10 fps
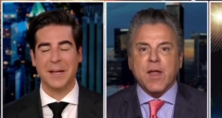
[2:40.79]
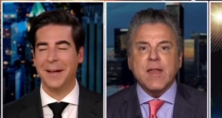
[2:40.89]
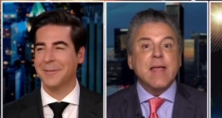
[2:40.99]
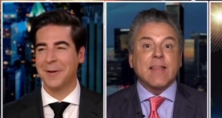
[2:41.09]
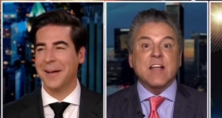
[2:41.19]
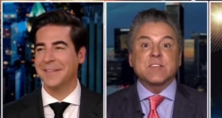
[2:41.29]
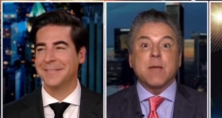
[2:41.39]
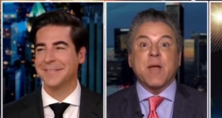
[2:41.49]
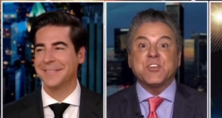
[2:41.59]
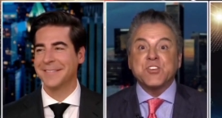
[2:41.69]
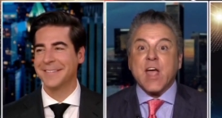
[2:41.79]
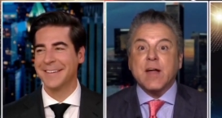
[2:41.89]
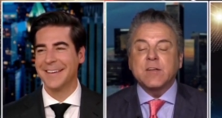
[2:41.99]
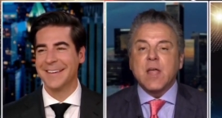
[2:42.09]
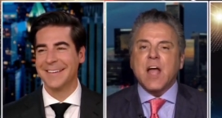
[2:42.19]
Speaker 1: right? right. Last time I checked,
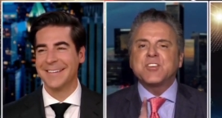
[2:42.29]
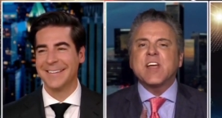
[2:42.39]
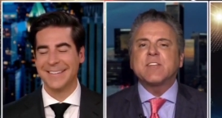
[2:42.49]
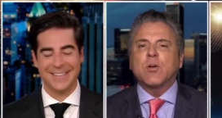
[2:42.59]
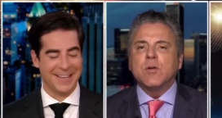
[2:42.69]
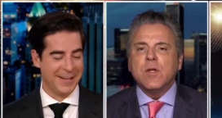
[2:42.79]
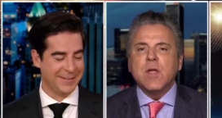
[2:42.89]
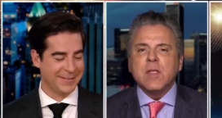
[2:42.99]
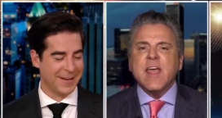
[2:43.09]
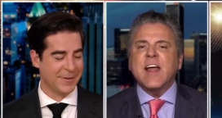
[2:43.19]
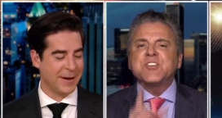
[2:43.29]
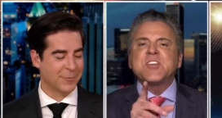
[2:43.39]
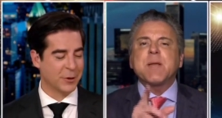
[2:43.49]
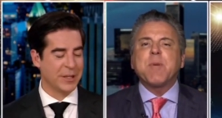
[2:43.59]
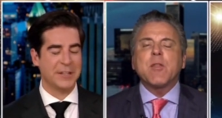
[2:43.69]
I checked their yeah. yeah I right,
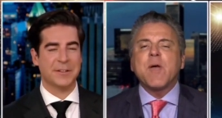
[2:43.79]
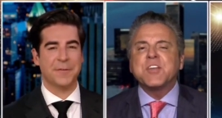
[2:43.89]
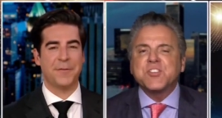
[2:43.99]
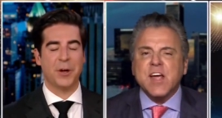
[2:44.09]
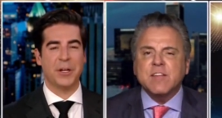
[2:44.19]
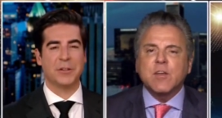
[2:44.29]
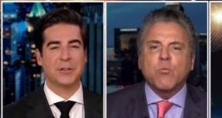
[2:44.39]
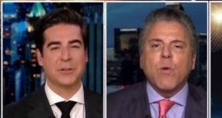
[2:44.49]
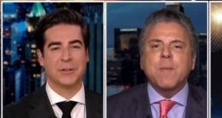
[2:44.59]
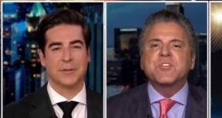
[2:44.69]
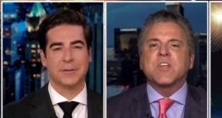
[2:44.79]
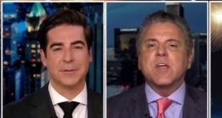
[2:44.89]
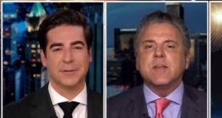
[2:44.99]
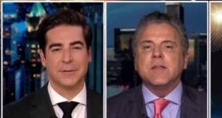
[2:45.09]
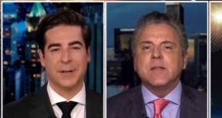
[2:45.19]
checked, release the, way, the footage. their website.
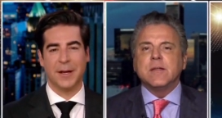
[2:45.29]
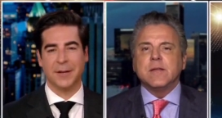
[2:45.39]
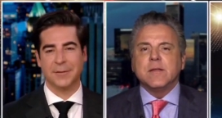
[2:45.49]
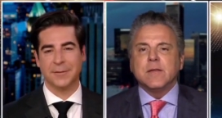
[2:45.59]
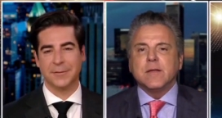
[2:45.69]
Yeah.